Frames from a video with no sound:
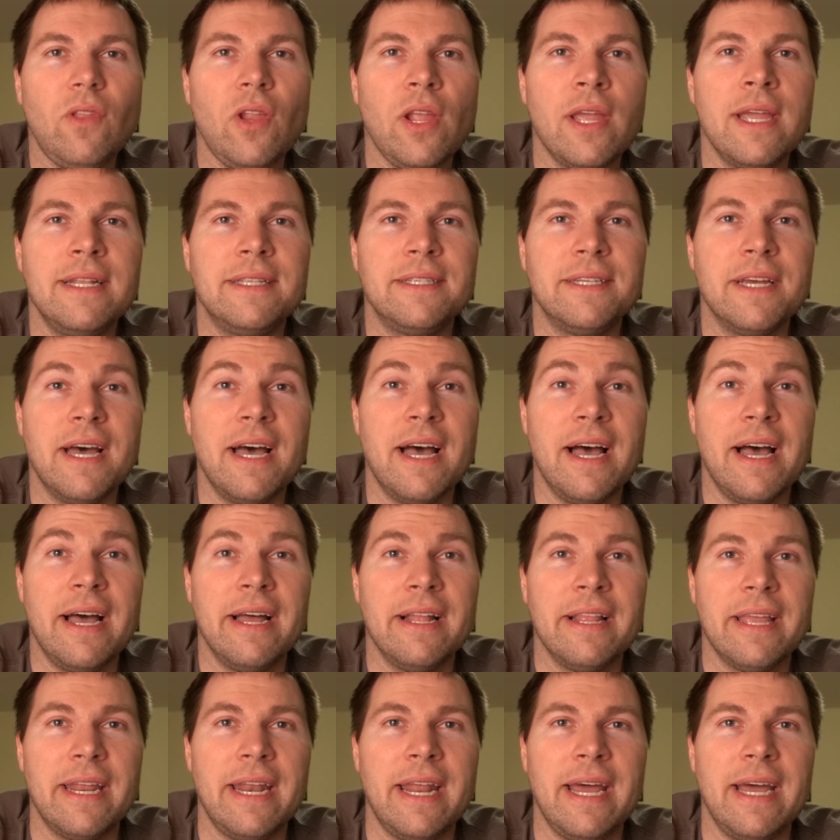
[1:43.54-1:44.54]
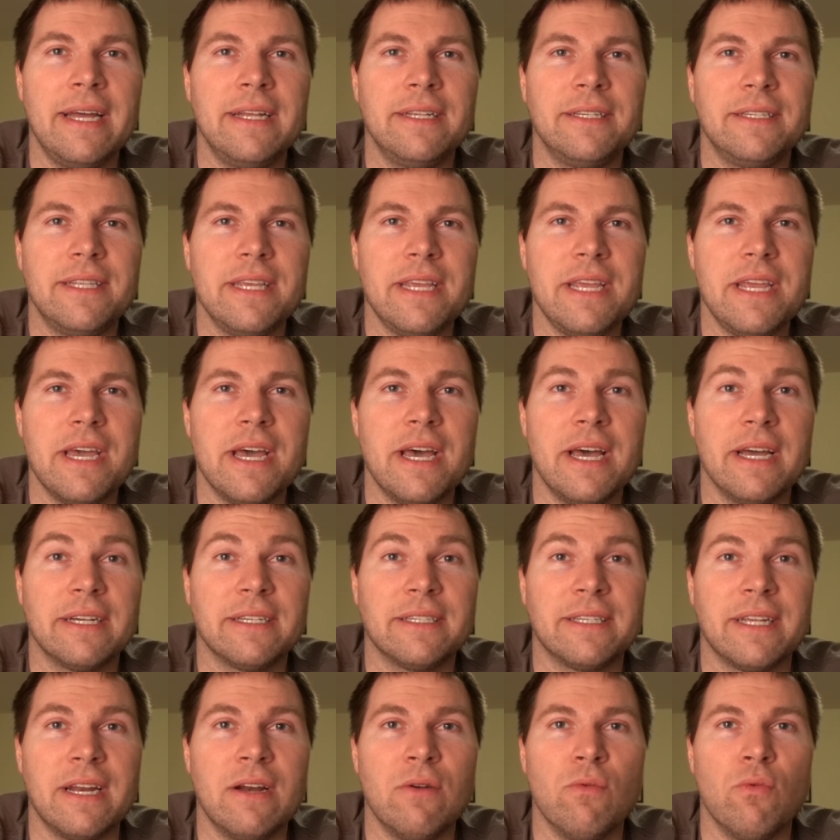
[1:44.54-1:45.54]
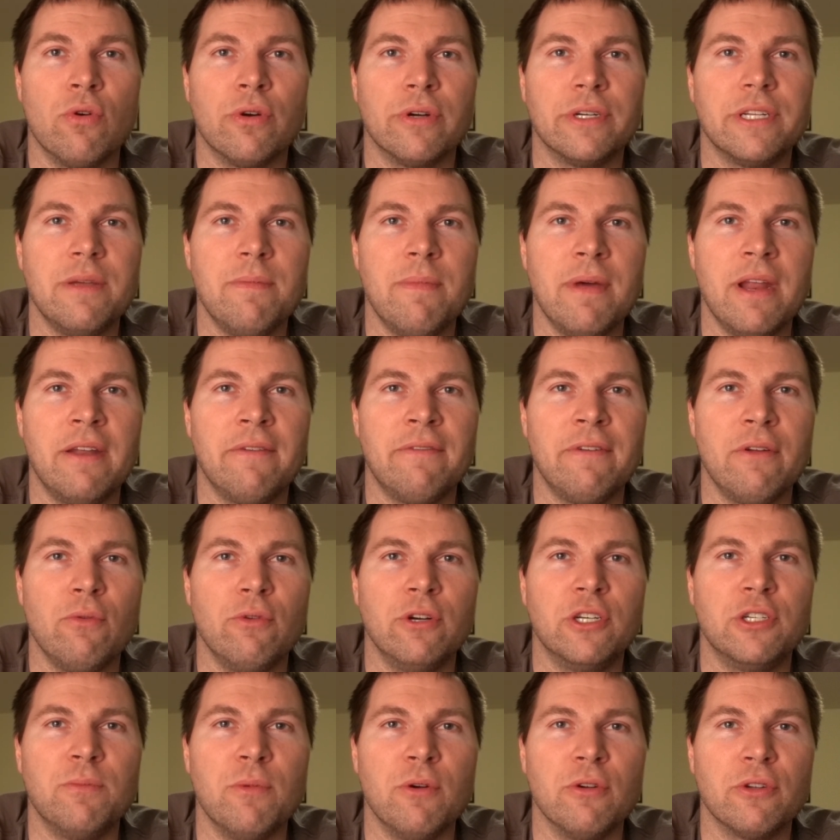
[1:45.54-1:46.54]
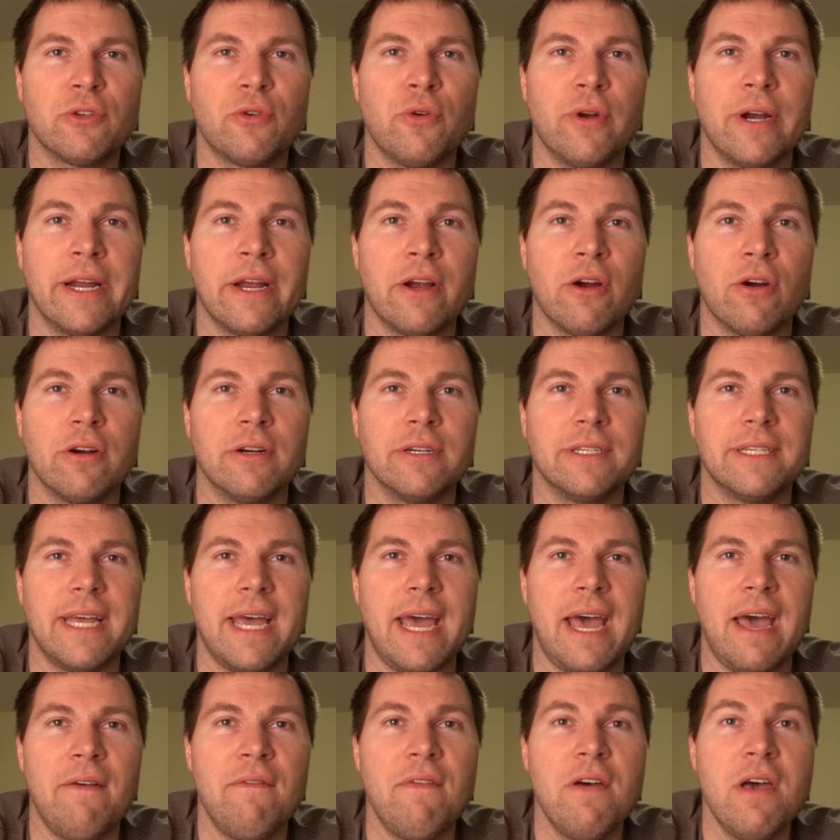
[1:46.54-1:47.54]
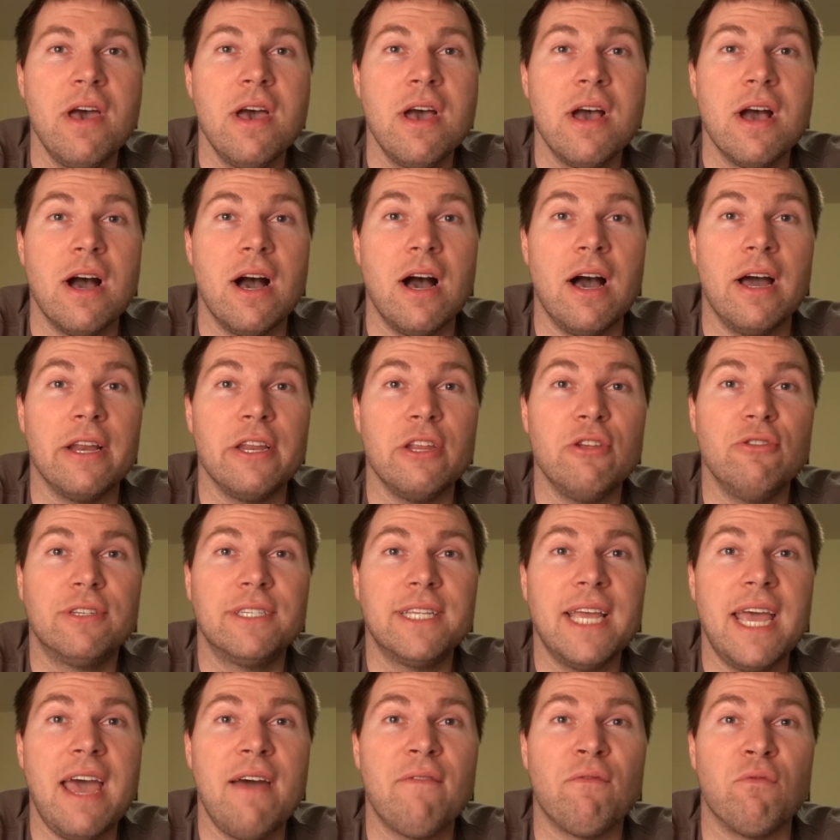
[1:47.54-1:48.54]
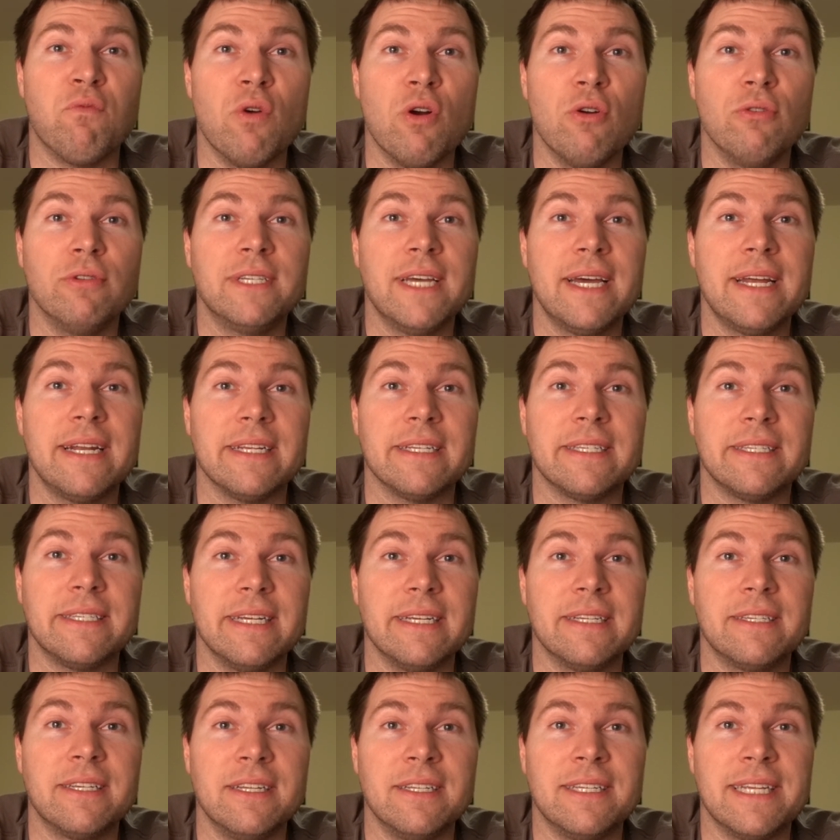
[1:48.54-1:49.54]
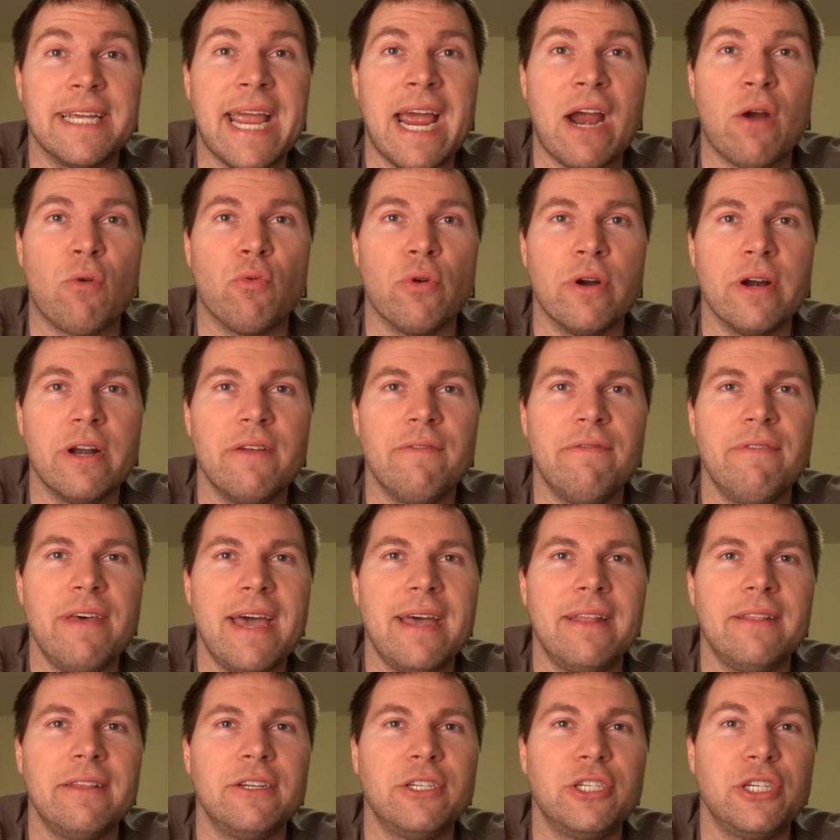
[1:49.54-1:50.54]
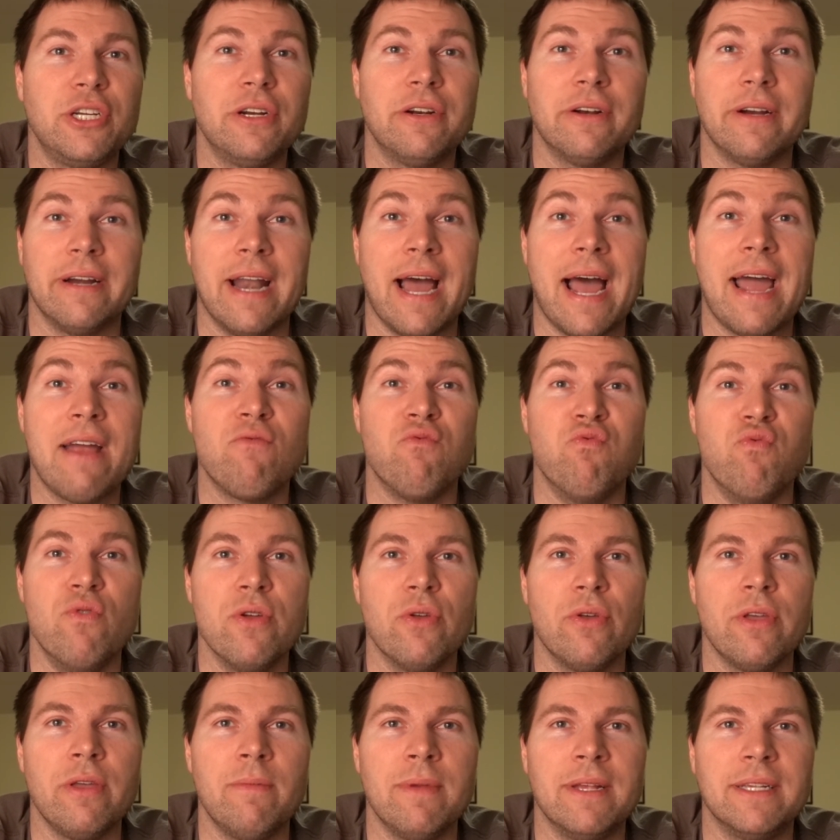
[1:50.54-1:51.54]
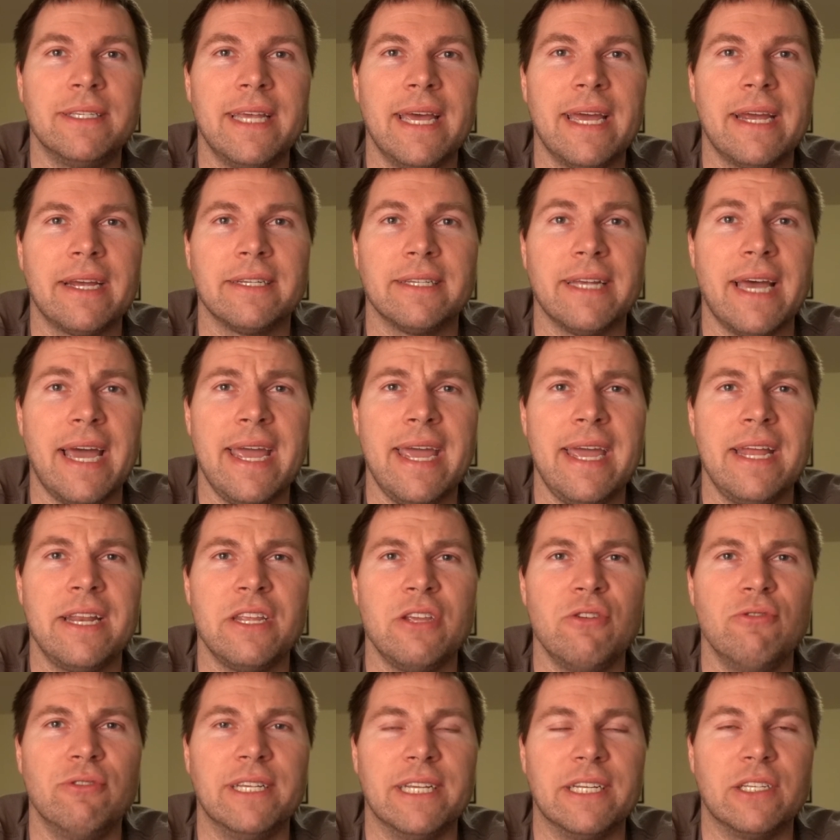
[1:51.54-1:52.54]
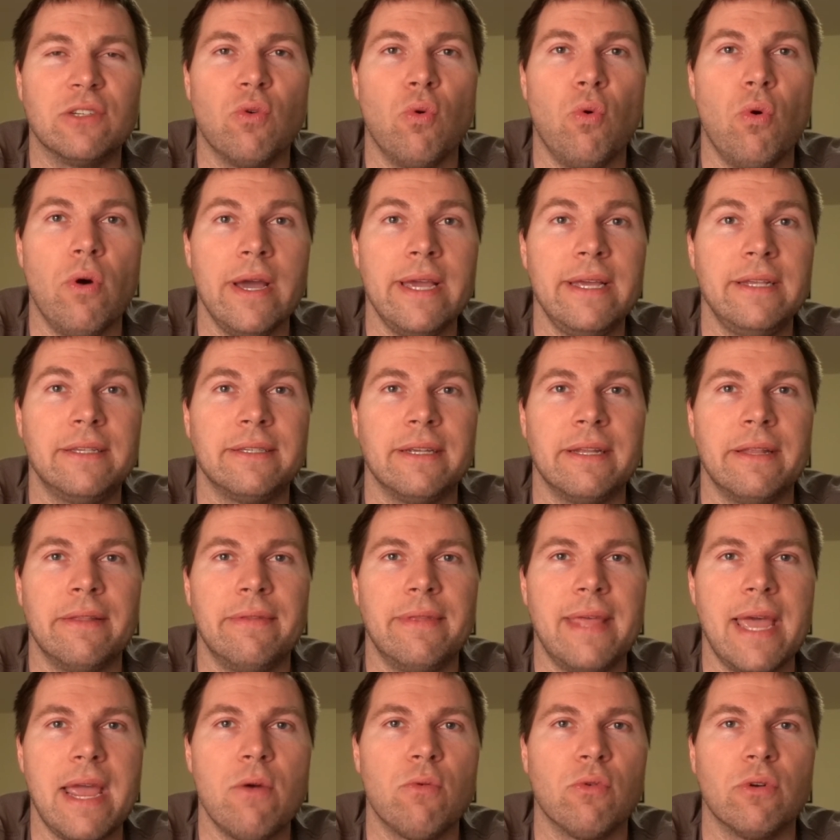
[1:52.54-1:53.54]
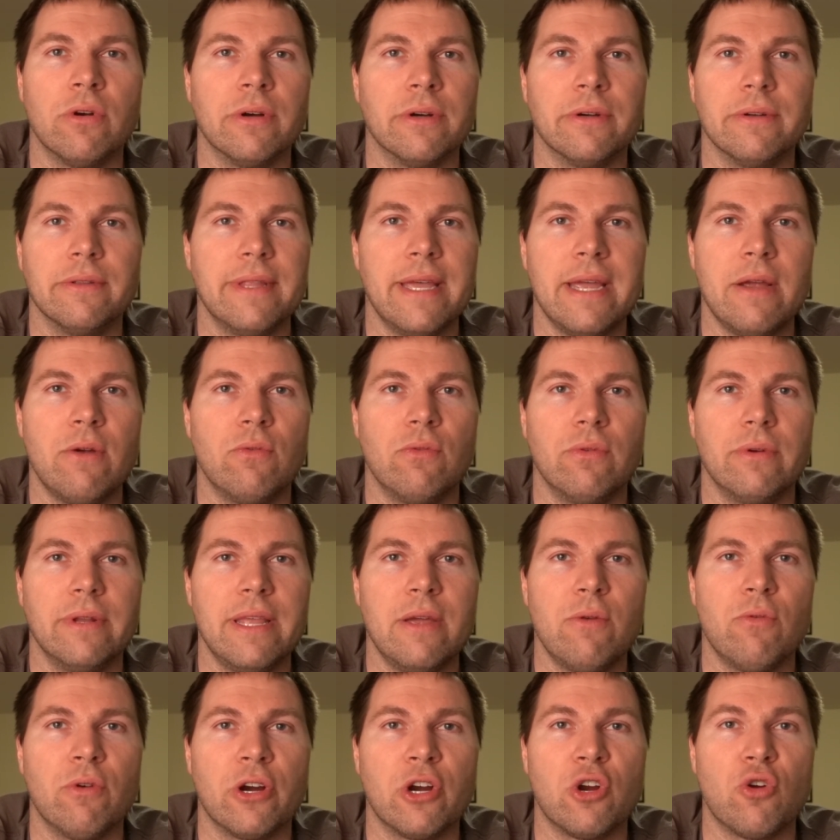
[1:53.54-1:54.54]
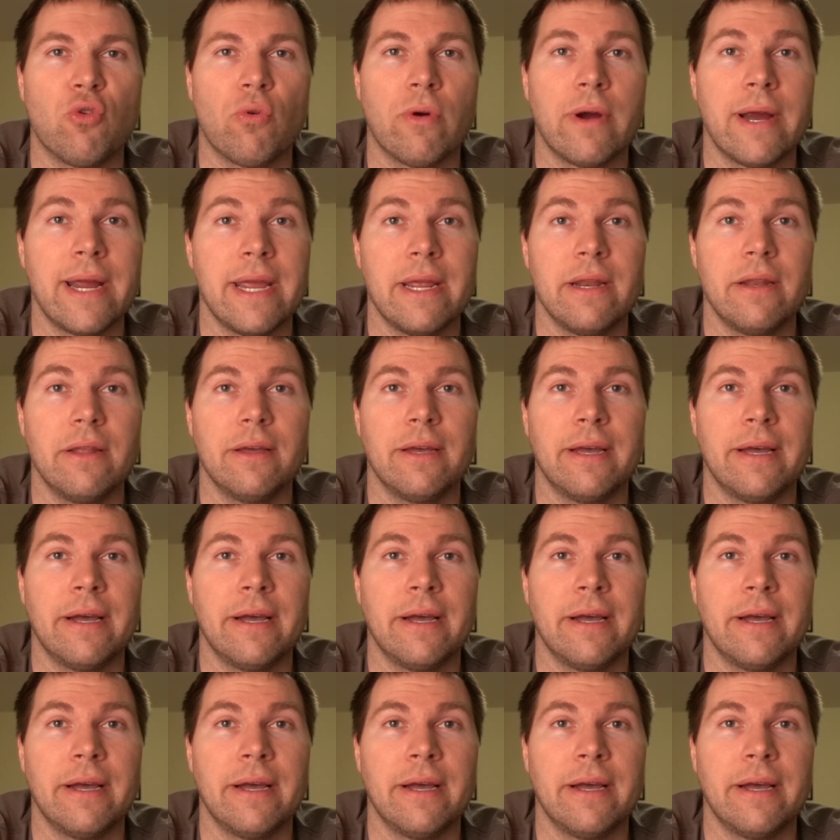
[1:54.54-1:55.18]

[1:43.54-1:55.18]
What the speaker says: It has the extended warranty benefit, which most credit cards have. It used to have roadside assistance. They got rid of that this year, and I really miss that because I had to use it twice, and they were great.